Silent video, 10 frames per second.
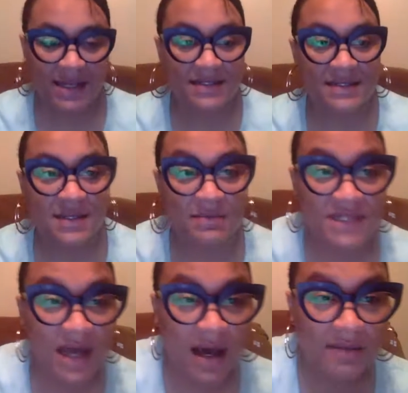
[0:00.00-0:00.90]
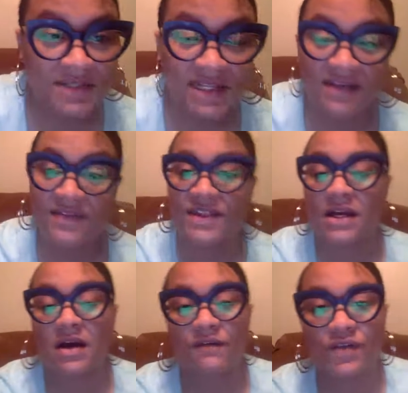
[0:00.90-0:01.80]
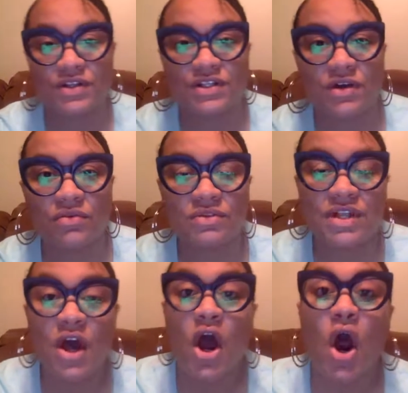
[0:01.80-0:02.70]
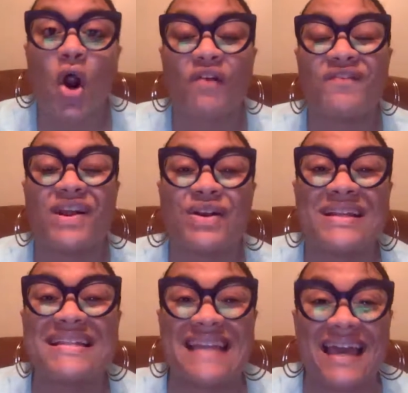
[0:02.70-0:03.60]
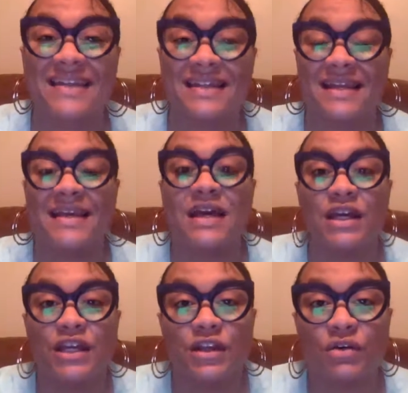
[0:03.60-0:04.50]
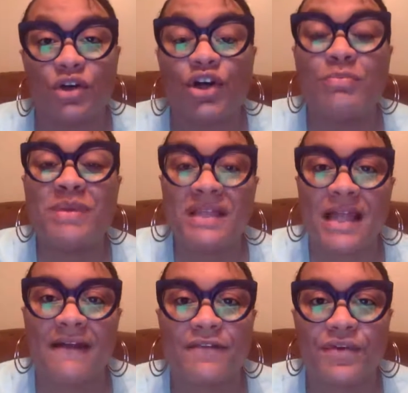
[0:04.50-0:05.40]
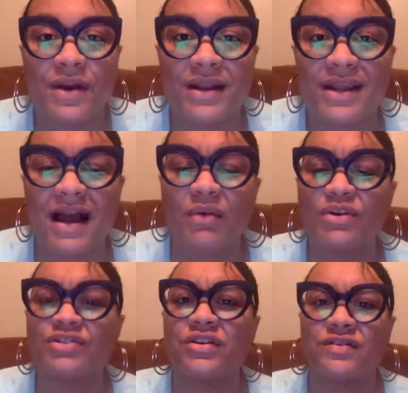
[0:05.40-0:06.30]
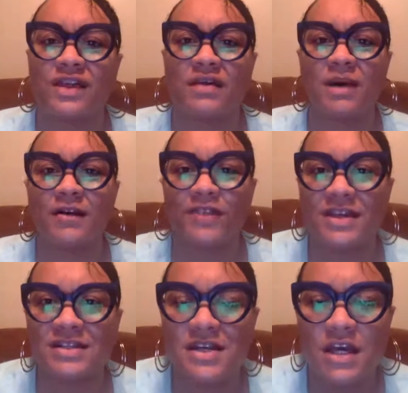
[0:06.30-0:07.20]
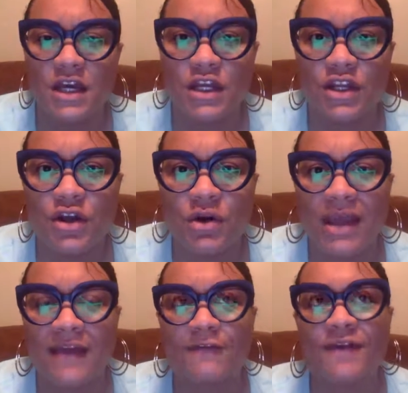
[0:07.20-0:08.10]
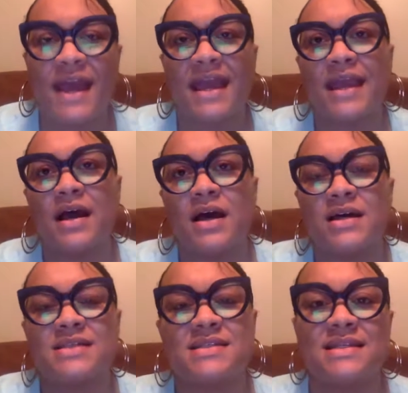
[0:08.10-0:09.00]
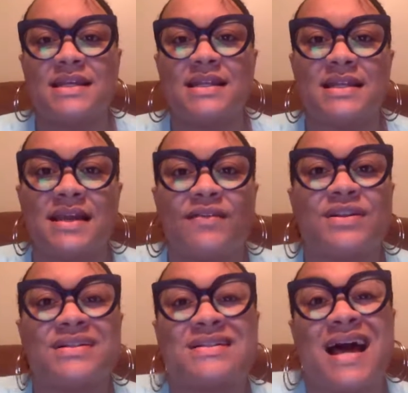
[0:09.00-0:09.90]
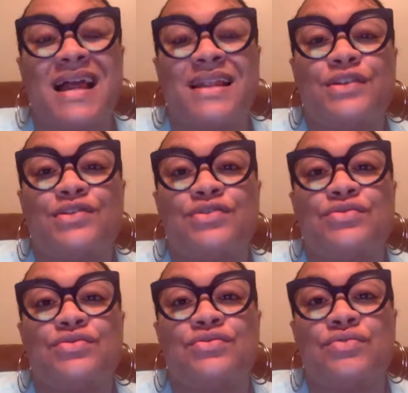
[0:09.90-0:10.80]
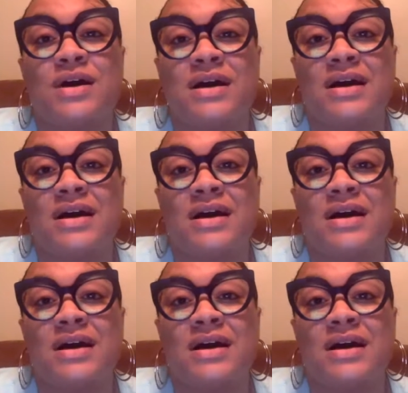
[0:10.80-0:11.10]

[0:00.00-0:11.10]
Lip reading: that sometimes even the comfort zones are very deadly, could be life-threatening. I want you to think about this. If a seed never decided to